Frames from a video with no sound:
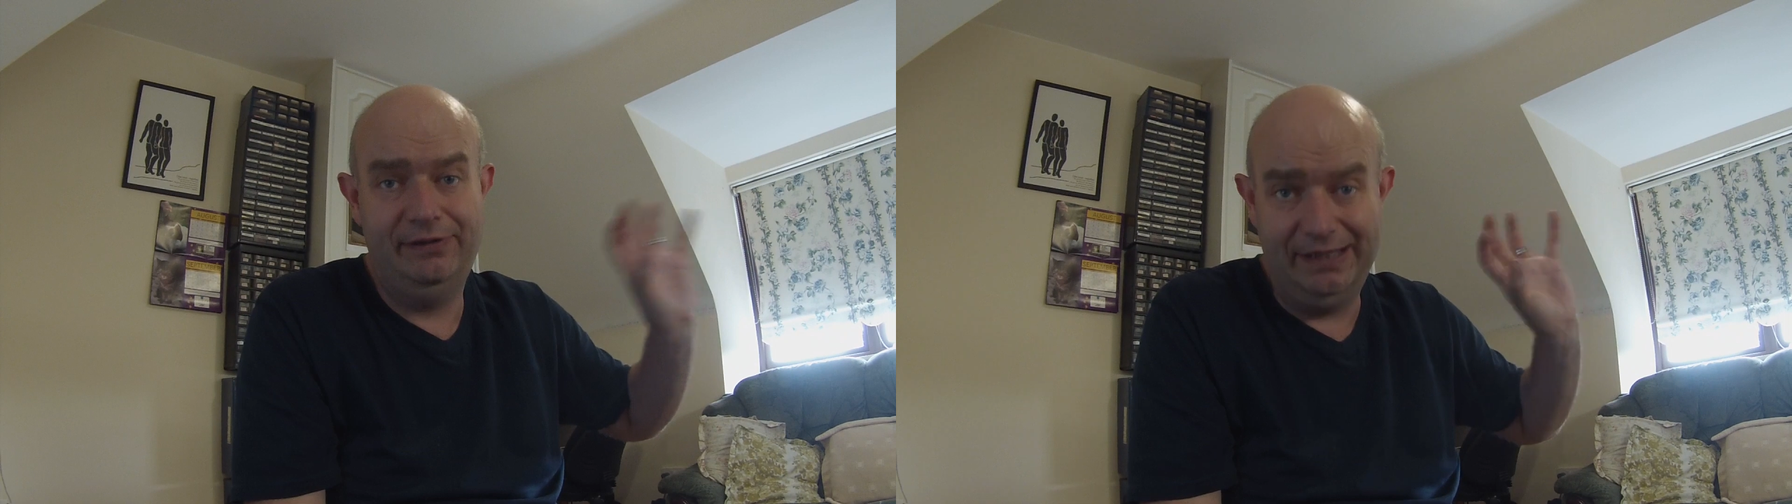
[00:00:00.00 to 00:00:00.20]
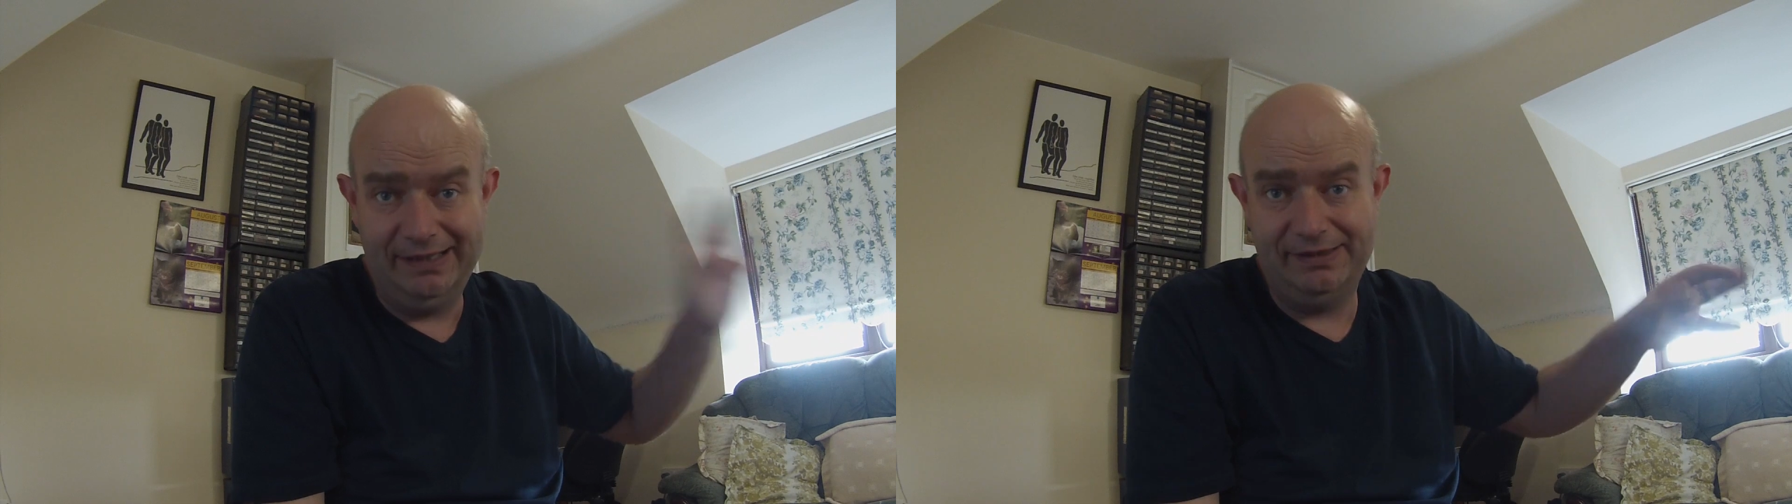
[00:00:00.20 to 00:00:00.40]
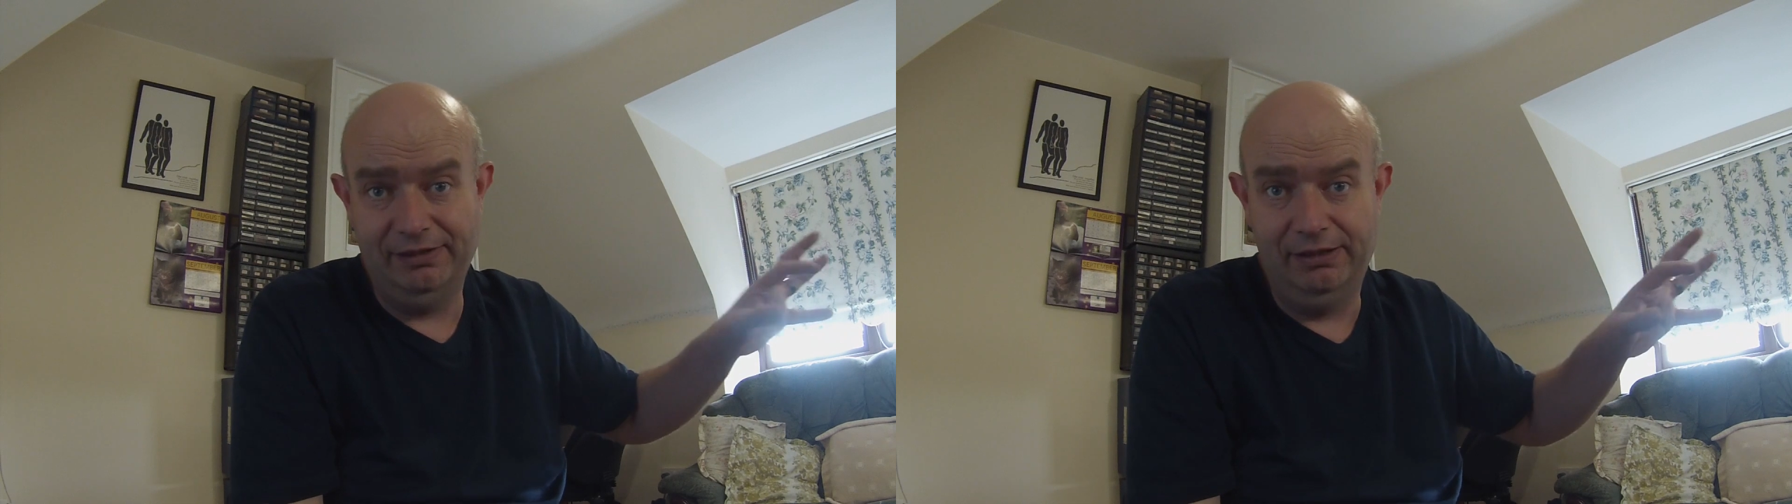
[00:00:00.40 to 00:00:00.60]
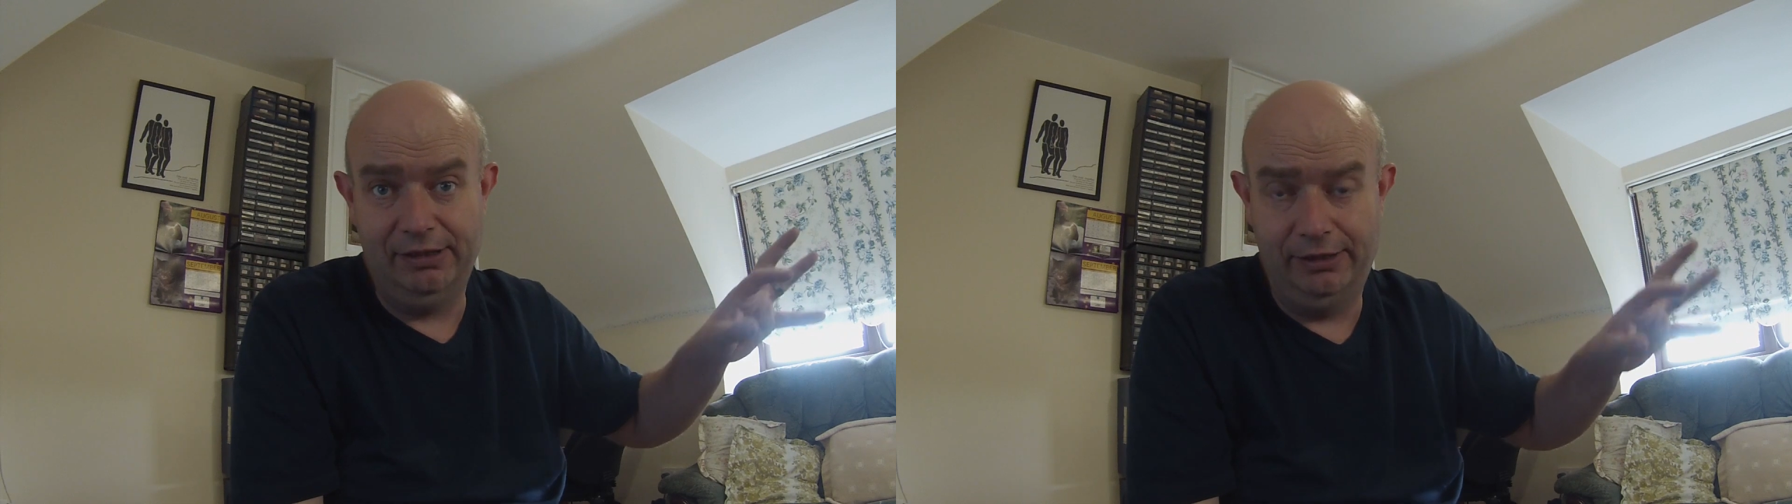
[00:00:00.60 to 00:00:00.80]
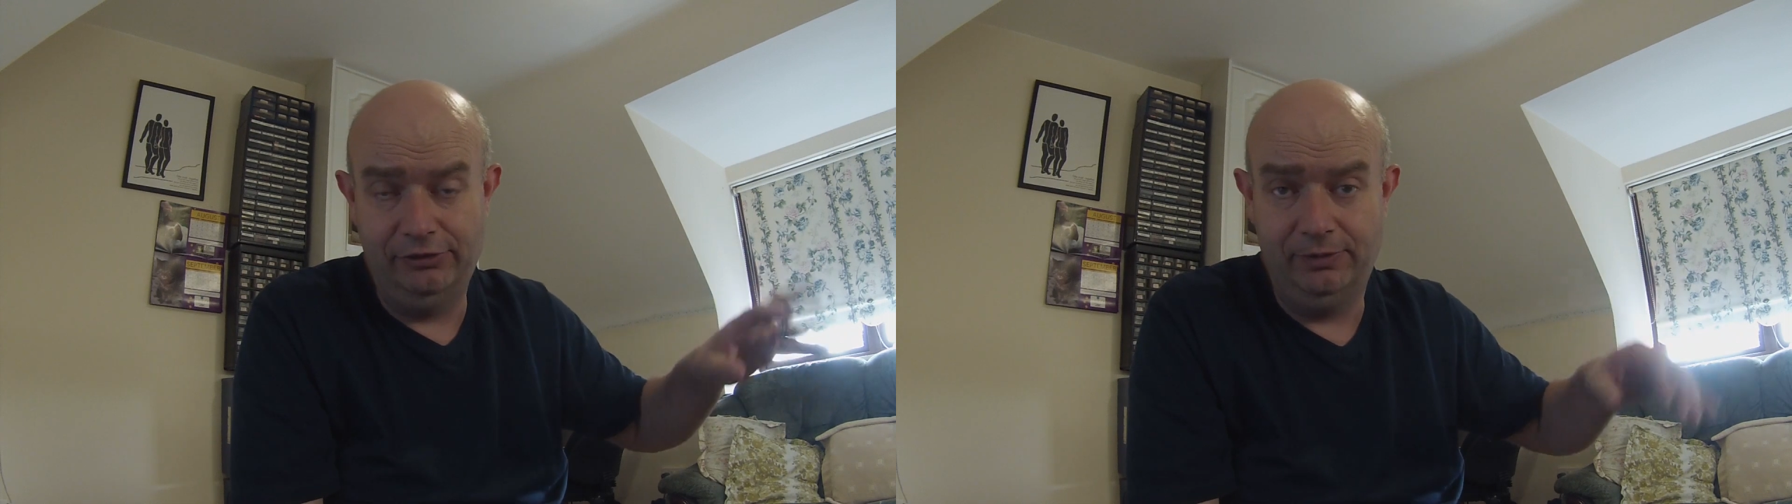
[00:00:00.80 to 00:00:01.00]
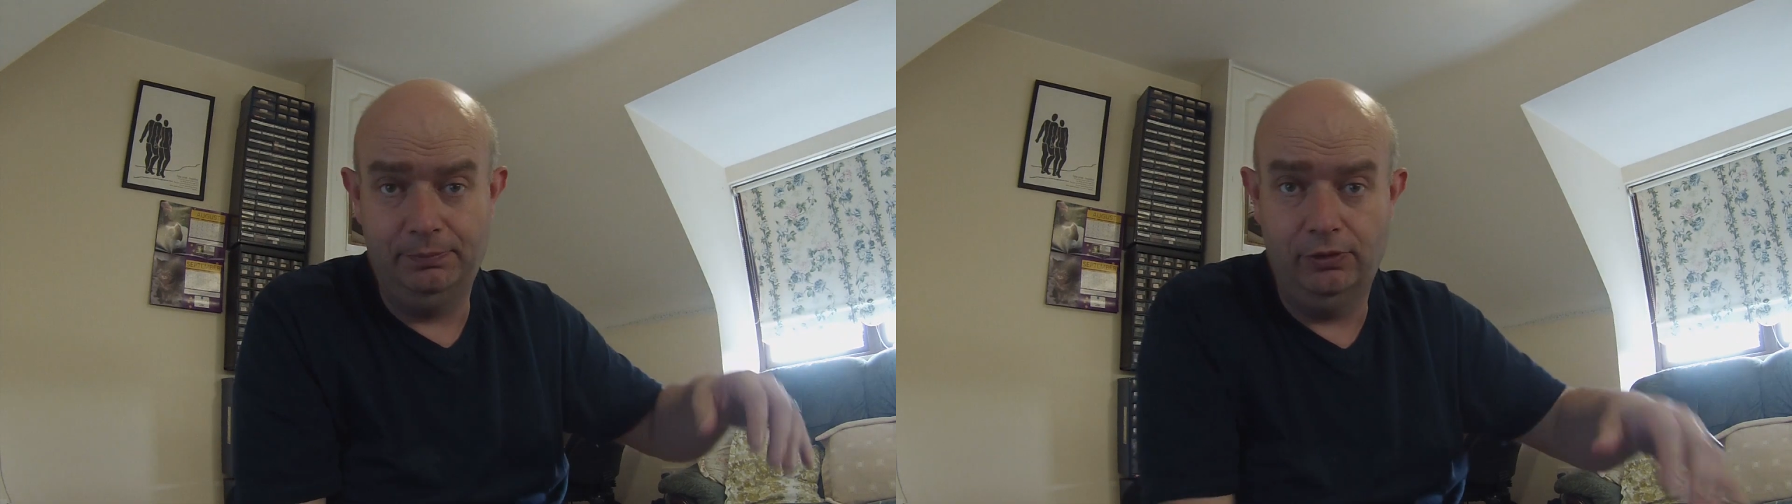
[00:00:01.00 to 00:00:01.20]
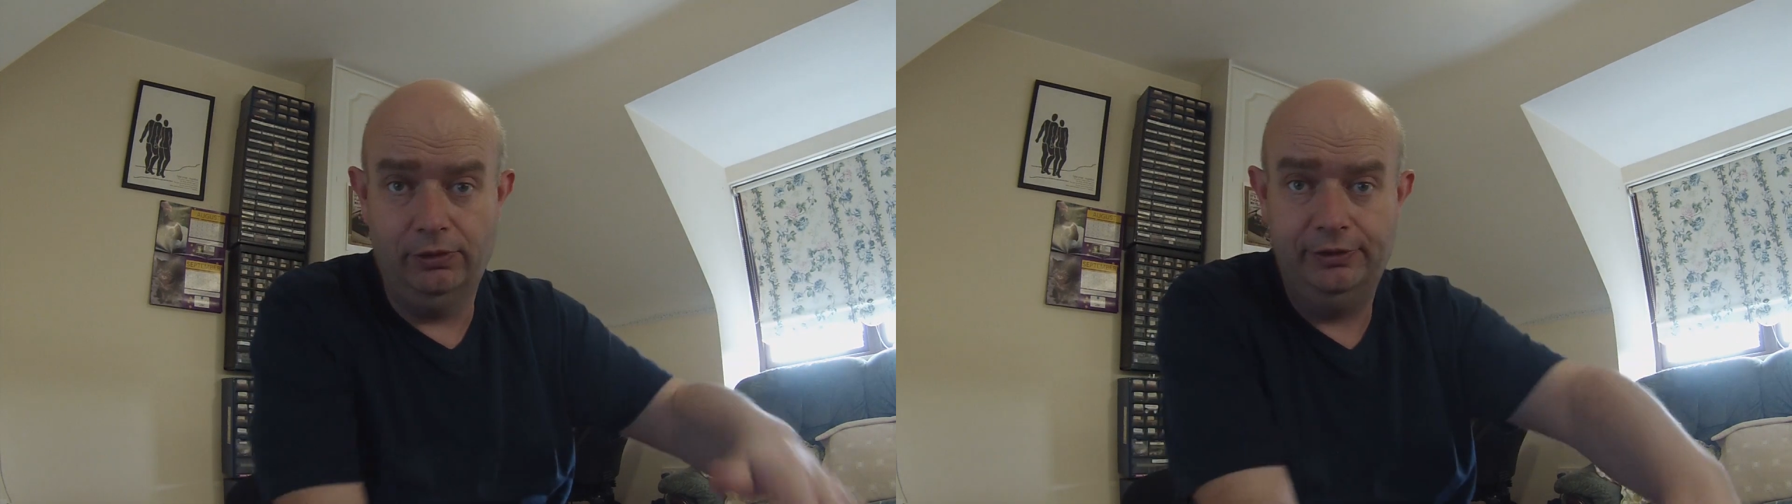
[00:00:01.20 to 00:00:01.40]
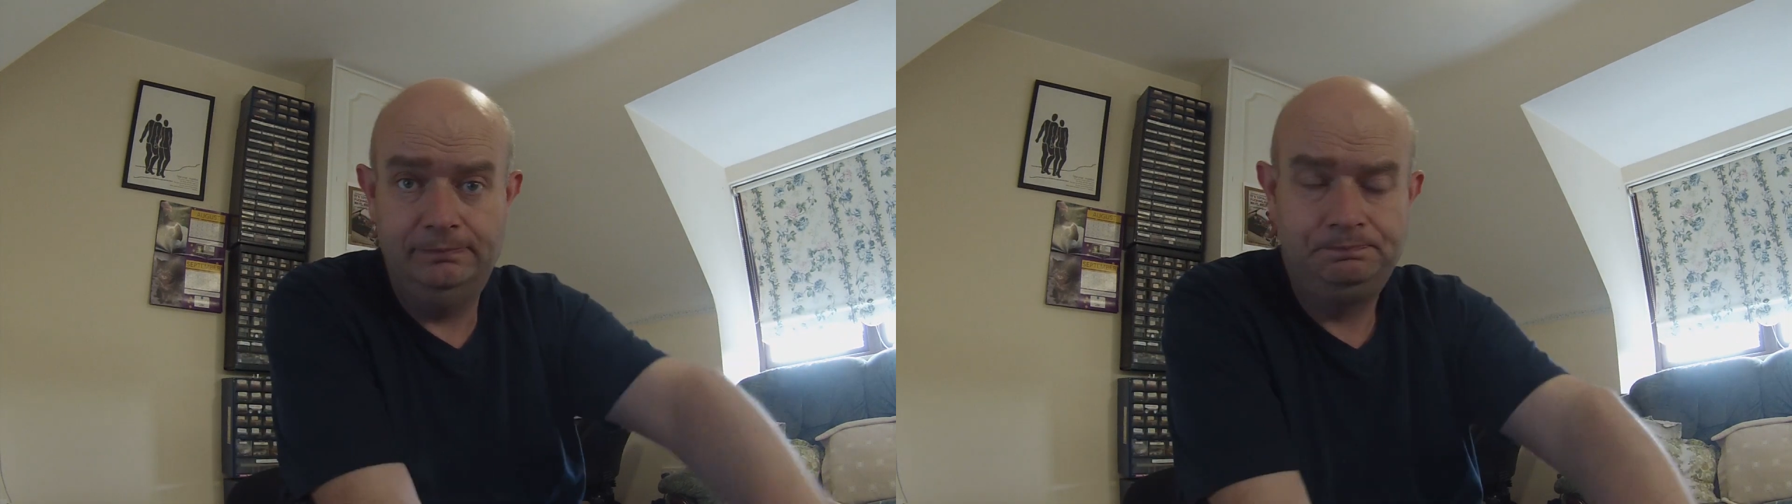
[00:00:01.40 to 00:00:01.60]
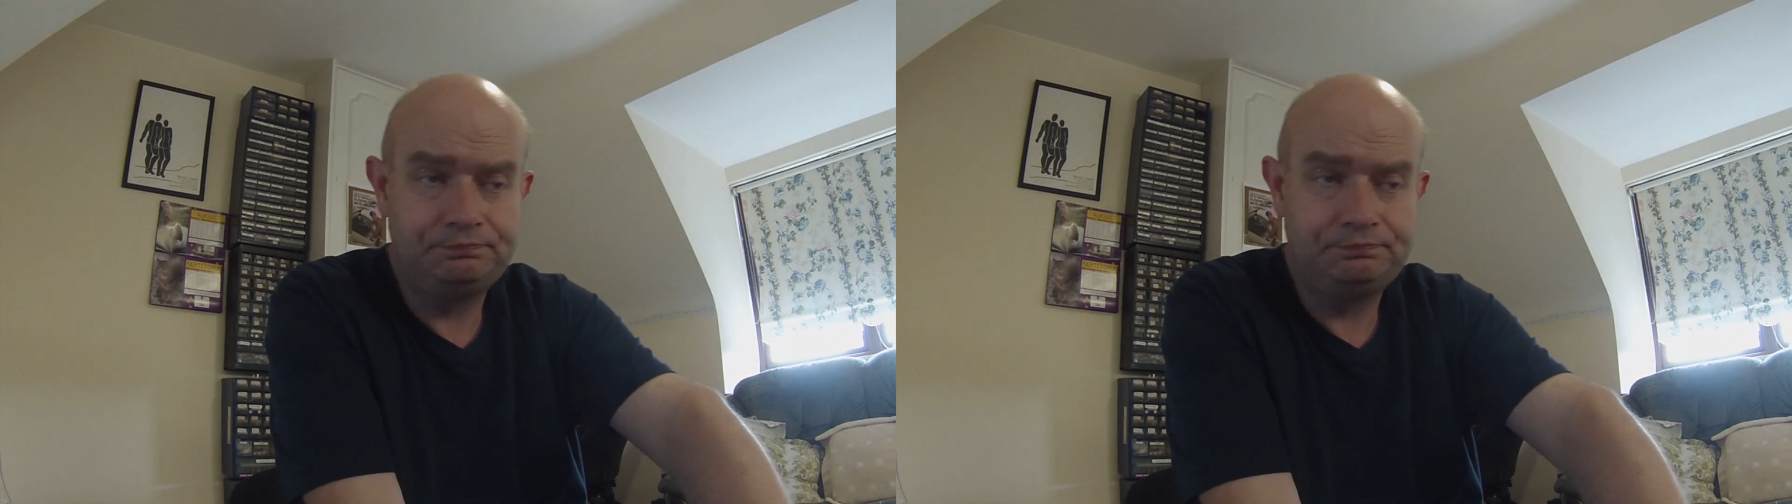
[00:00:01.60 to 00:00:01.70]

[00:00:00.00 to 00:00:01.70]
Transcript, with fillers: Tesla logic board